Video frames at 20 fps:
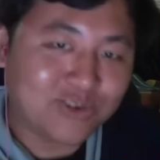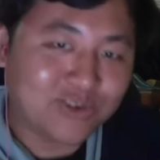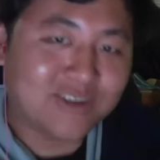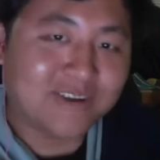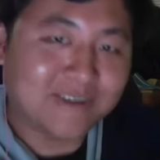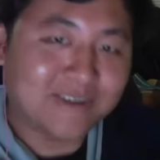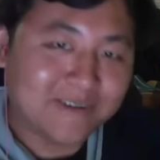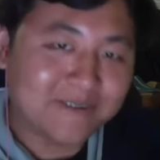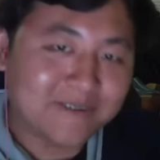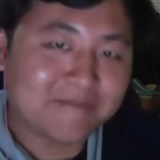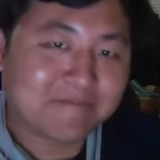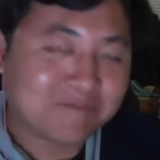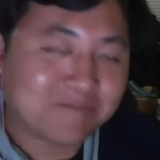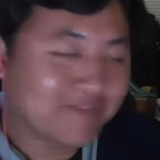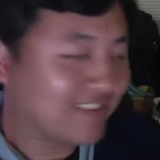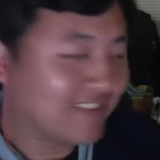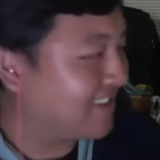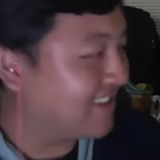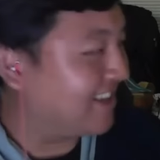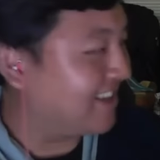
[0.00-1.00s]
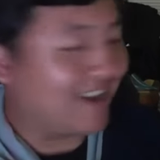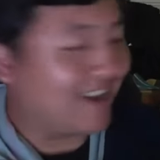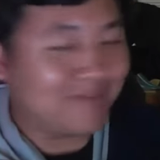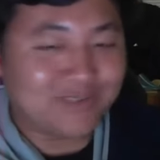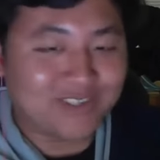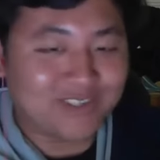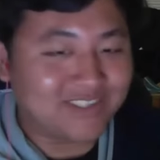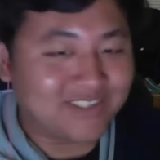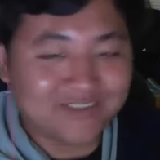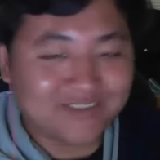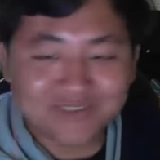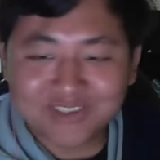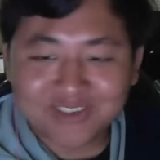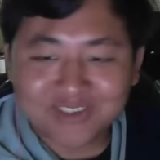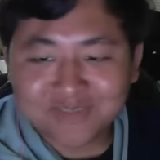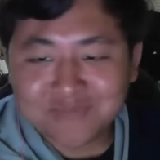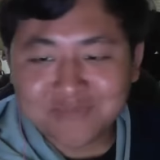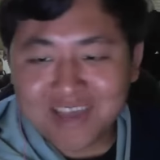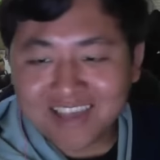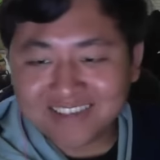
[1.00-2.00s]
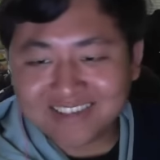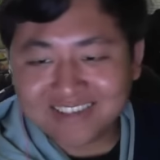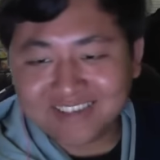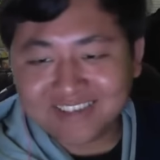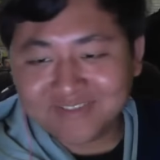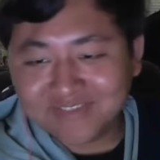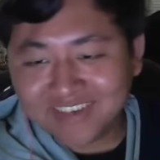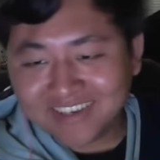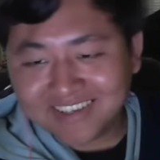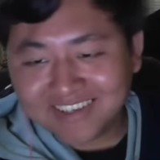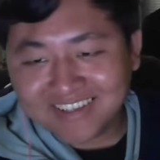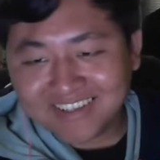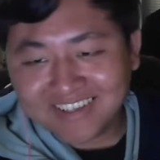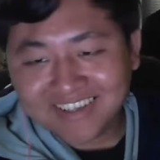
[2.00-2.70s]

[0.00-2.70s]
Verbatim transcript: and potatoes. No, I'm just I'm just